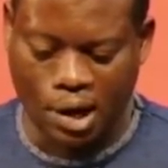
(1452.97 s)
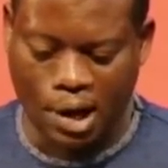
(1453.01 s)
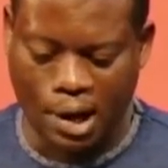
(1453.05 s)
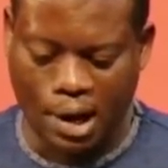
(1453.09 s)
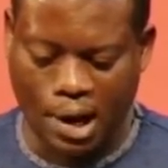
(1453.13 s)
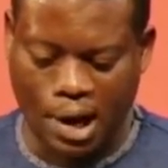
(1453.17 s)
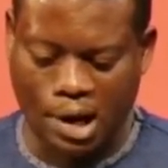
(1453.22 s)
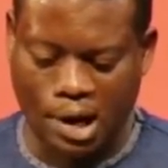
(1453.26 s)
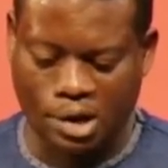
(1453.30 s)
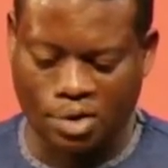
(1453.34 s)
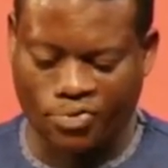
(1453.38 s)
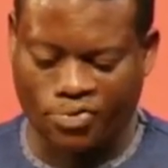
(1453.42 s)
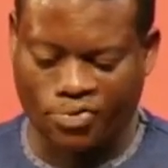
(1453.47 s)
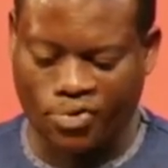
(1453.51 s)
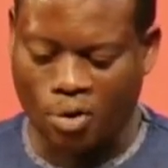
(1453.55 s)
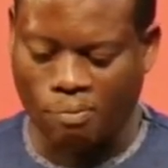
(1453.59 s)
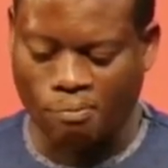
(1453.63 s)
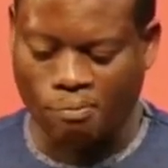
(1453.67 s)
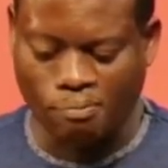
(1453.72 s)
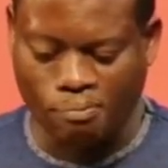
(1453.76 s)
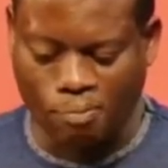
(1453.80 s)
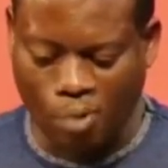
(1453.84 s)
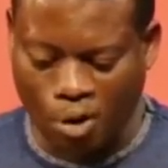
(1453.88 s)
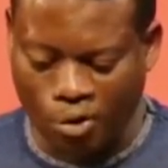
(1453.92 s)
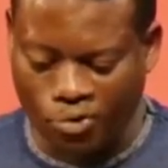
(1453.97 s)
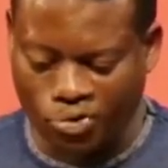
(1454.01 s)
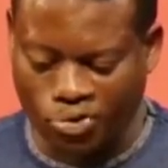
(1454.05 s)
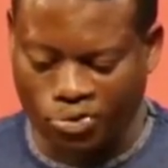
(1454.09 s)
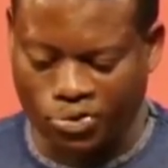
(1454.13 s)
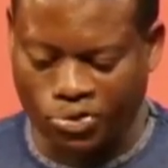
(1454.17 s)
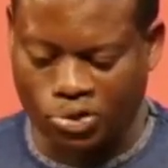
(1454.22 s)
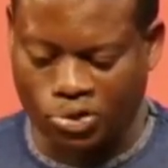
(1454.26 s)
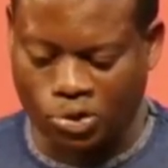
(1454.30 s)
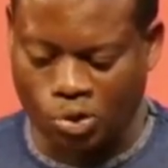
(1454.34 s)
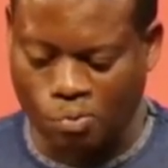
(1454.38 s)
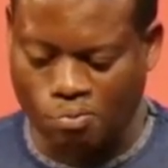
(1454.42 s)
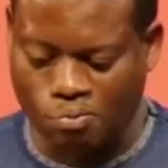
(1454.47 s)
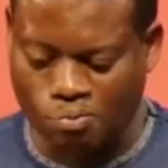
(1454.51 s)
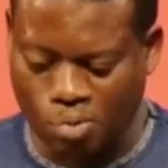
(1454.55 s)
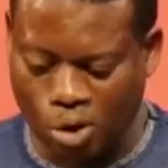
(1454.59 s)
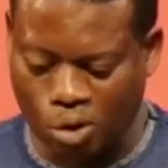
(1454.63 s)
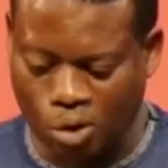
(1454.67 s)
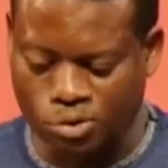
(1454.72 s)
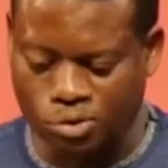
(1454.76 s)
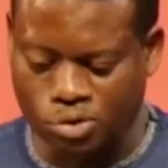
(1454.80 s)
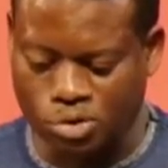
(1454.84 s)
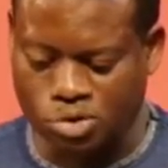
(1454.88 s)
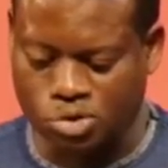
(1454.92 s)
and from month to
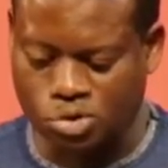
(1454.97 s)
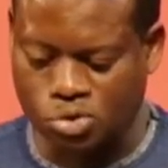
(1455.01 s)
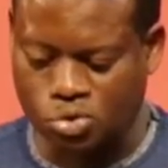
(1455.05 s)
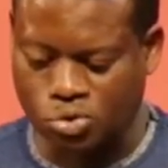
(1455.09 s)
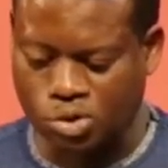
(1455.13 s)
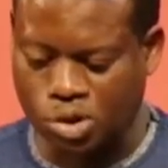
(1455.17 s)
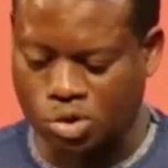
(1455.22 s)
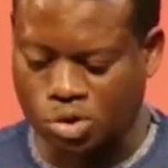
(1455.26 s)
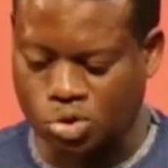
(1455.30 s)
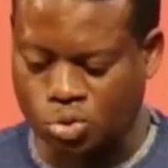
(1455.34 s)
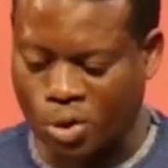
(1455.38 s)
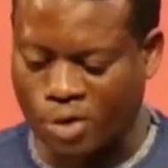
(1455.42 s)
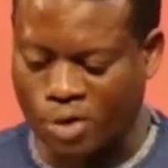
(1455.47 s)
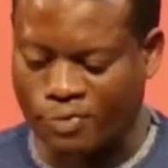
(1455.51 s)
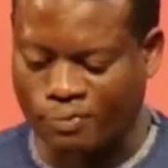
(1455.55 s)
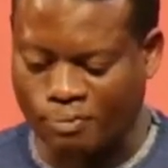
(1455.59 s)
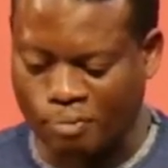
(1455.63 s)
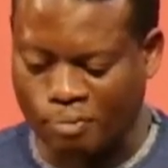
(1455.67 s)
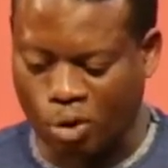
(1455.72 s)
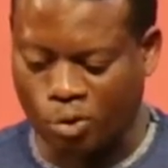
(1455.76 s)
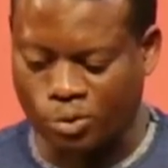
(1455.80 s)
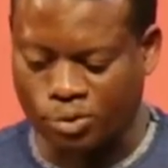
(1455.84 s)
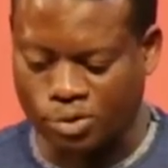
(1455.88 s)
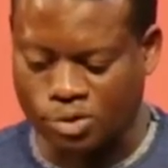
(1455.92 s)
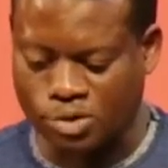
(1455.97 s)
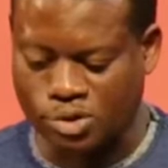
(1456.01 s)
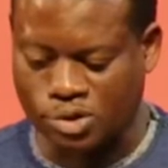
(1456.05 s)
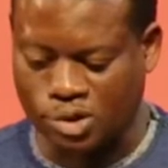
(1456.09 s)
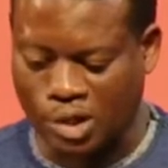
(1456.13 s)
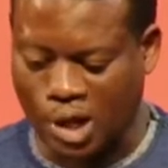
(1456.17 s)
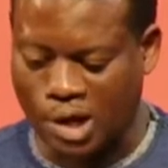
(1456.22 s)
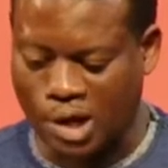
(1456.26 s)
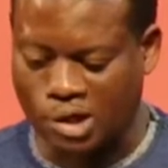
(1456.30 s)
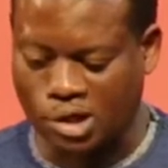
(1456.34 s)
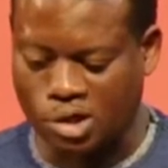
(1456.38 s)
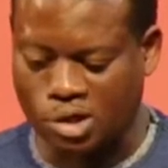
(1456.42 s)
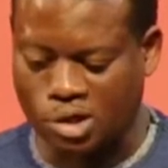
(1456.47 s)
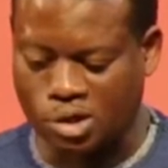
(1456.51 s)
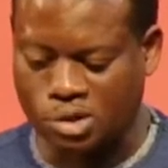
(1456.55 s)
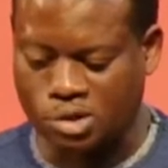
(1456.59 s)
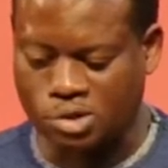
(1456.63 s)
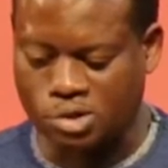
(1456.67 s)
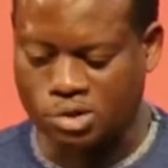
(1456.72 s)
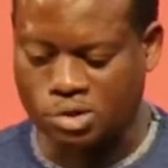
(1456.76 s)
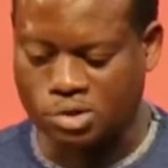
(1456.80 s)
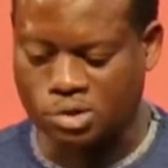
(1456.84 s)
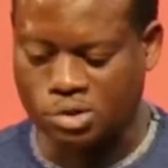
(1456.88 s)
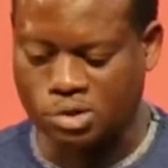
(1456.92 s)
month to the twelfth month, that
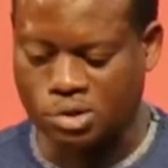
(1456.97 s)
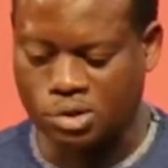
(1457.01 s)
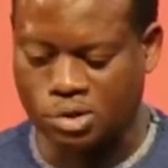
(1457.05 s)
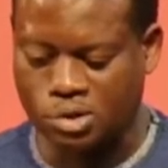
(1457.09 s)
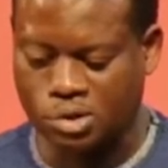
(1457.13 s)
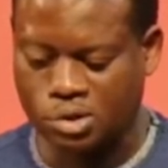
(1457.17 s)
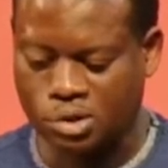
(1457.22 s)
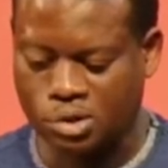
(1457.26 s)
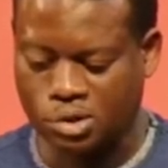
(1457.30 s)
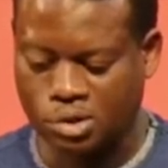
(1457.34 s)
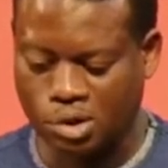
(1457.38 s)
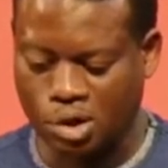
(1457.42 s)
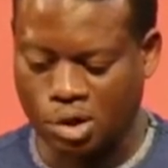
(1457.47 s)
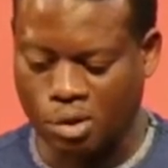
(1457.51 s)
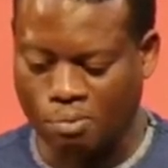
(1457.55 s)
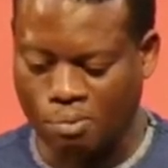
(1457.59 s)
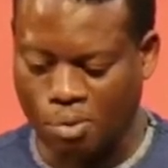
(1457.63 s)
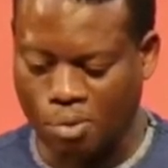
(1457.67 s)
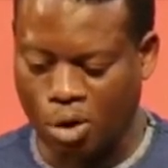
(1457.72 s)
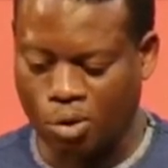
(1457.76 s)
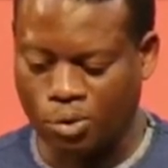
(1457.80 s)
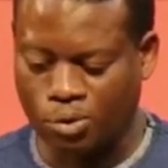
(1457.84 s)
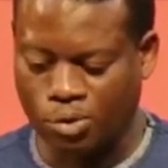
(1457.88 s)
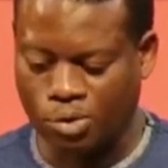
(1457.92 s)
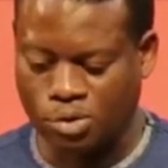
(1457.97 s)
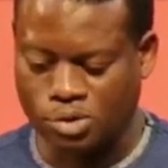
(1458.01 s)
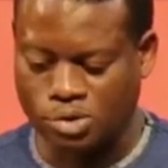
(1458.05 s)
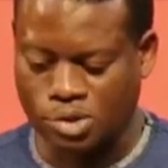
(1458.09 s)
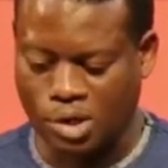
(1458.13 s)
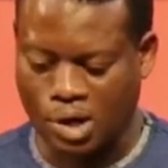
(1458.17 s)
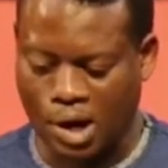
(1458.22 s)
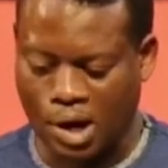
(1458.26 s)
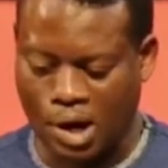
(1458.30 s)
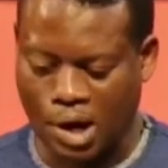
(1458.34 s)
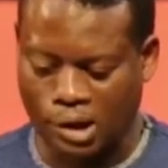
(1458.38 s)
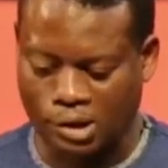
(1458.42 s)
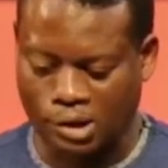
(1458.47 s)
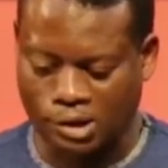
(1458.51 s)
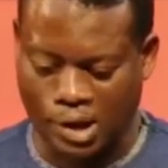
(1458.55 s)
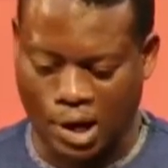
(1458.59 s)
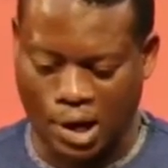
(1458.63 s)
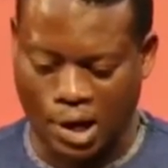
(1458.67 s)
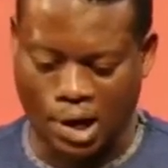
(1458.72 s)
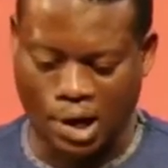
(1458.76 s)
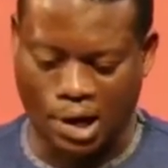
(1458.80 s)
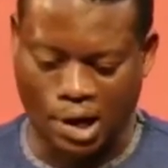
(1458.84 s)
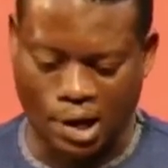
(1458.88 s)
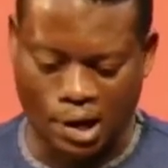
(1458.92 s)
is the month
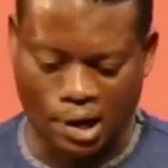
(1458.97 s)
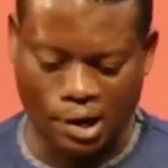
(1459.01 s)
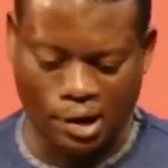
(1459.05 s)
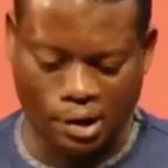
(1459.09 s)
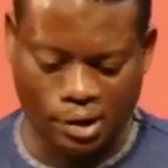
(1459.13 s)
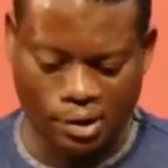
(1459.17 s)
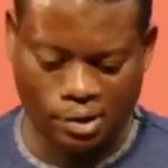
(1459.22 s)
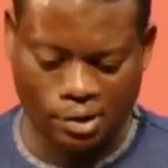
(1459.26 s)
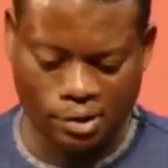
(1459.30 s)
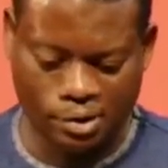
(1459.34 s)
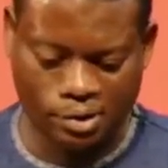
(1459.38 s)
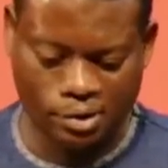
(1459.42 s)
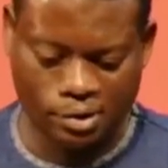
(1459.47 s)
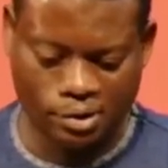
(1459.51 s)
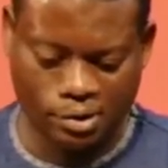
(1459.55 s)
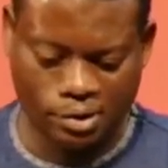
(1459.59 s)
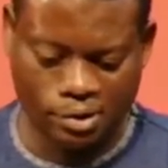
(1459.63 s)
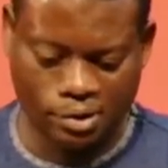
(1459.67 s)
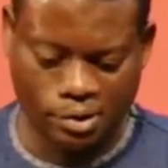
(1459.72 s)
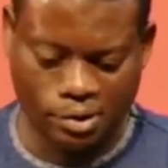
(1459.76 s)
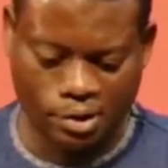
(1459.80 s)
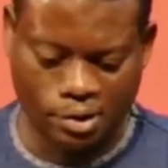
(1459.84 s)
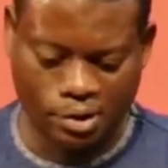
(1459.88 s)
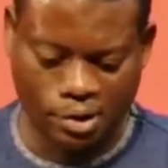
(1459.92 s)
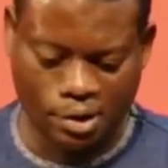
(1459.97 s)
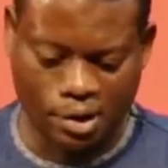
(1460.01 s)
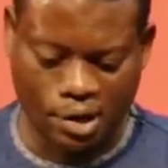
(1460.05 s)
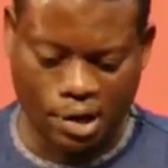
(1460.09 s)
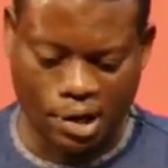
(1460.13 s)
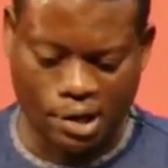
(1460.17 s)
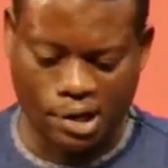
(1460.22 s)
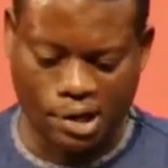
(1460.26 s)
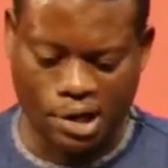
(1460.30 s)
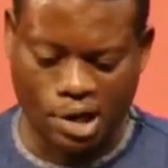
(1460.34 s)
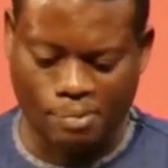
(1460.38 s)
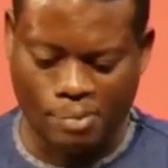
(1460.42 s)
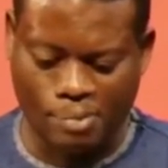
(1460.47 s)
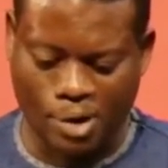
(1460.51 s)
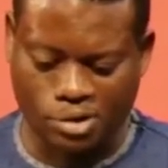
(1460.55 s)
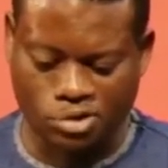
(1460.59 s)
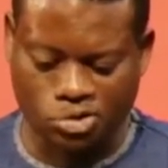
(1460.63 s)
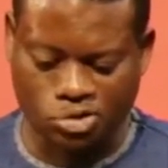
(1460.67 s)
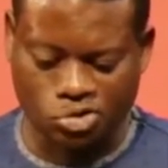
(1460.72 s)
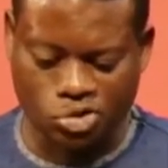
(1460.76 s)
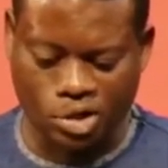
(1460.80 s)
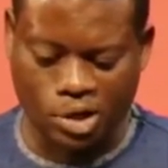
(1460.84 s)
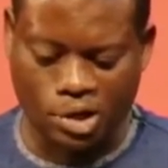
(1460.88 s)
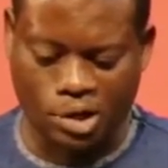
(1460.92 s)
Adar. And Haman
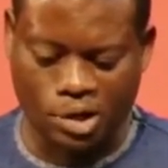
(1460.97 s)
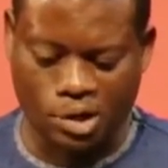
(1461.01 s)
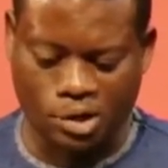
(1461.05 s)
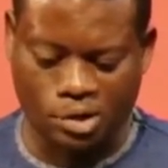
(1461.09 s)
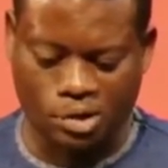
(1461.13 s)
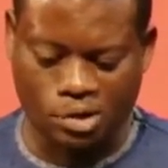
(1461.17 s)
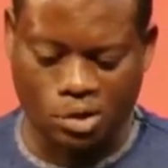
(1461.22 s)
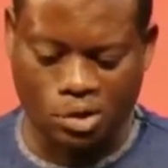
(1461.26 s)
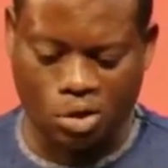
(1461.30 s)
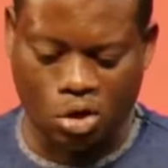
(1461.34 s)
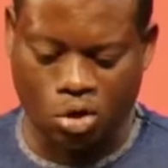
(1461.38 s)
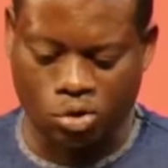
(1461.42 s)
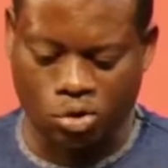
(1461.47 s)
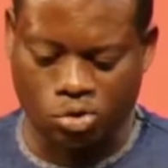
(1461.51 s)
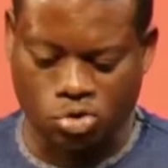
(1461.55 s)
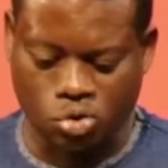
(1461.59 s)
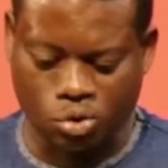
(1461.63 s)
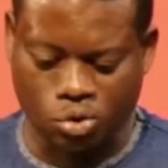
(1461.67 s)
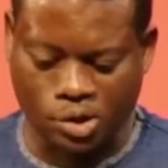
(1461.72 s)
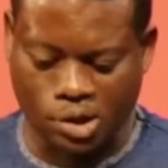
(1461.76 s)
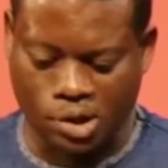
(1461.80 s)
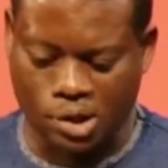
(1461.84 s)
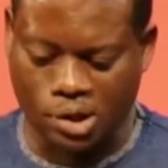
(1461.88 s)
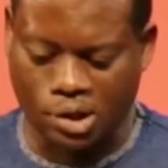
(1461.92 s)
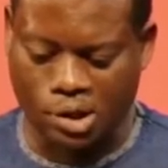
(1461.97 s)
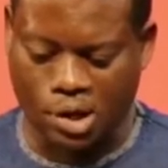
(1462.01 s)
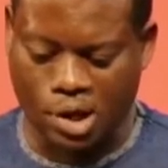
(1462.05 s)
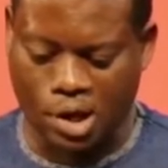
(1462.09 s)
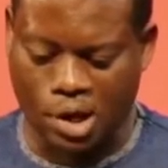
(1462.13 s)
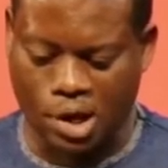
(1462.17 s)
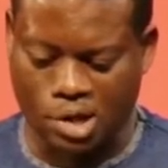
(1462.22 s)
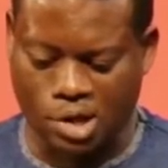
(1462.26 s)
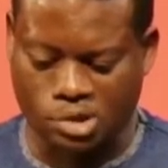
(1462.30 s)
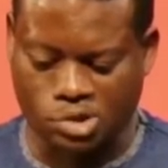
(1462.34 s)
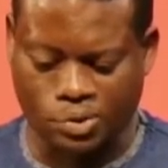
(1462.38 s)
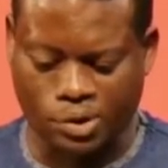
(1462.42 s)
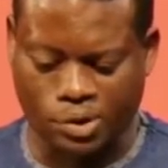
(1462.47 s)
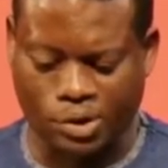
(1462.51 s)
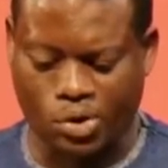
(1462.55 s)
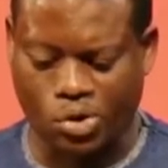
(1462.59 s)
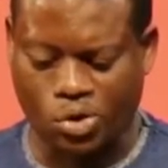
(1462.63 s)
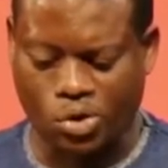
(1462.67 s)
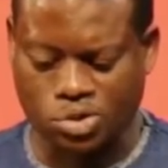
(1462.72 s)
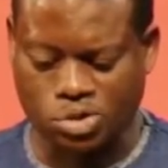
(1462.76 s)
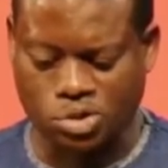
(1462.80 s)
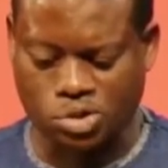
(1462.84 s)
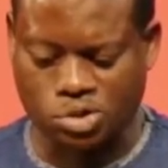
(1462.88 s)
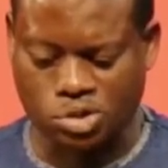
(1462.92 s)
said unto King
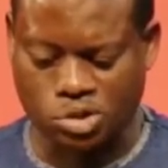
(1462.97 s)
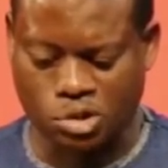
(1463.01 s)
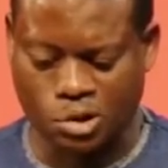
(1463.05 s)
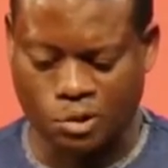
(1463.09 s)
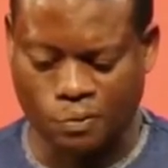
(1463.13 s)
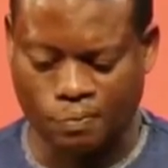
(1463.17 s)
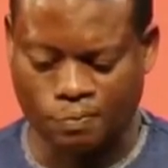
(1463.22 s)
Ahasuerus,